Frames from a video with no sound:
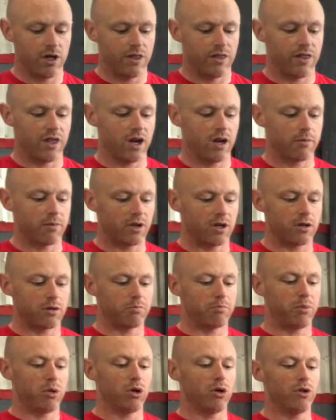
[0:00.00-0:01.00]
Then I'm going to
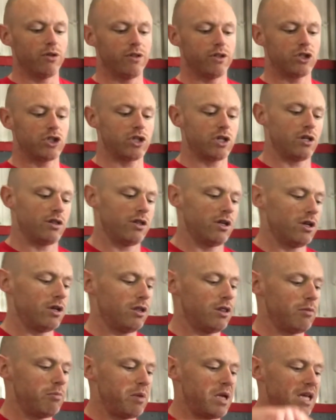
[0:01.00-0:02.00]
pull
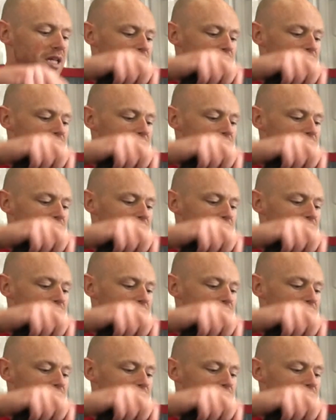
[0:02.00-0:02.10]
the band